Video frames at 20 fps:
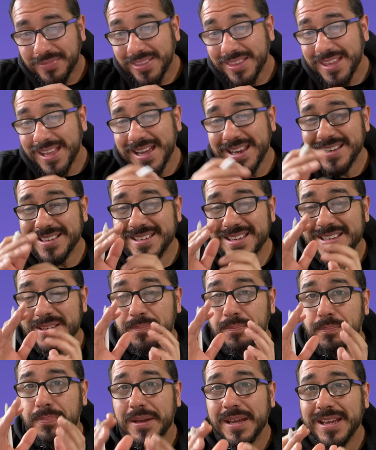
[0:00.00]
And it says
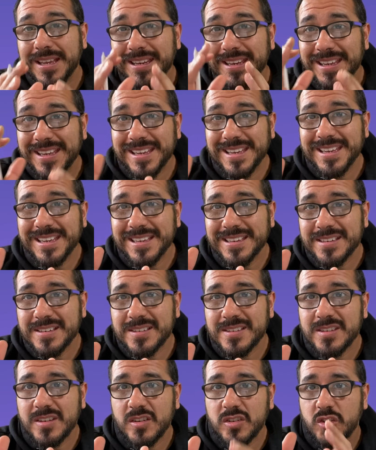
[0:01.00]
Ben
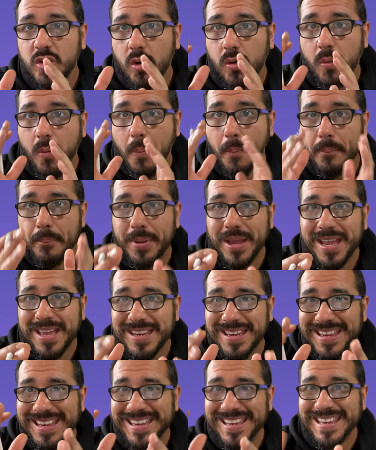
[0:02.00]
is, so
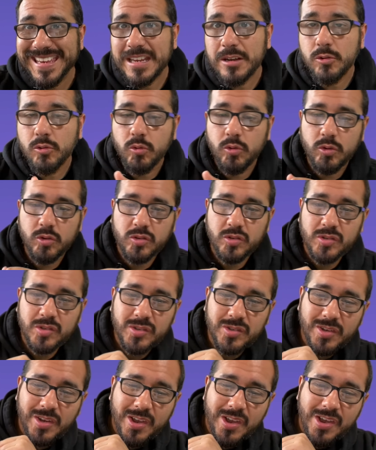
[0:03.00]
Ben
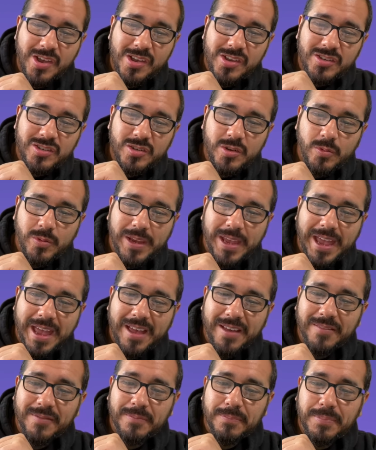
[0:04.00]
equals so we
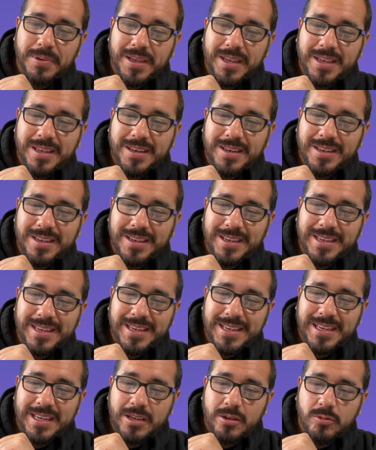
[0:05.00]
have Ben
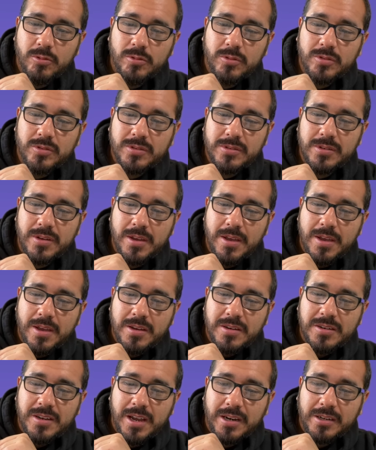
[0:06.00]
equals
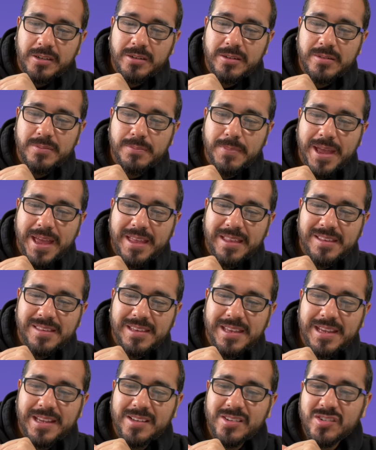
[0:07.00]
Dr. Math's
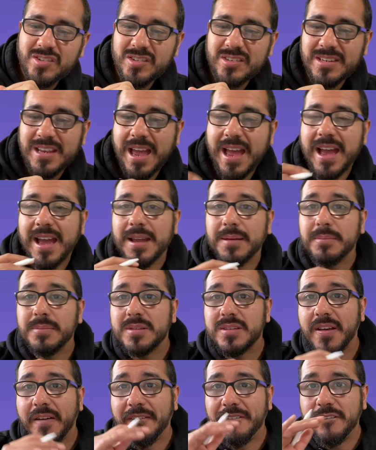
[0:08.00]
age
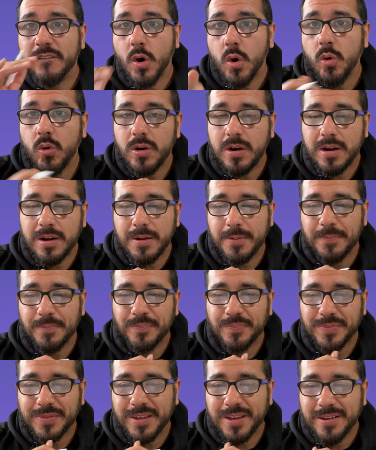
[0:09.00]
times four,
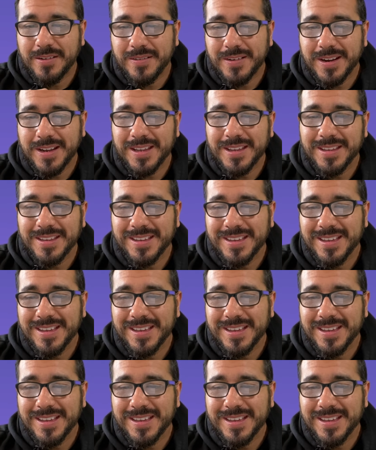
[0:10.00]
all right?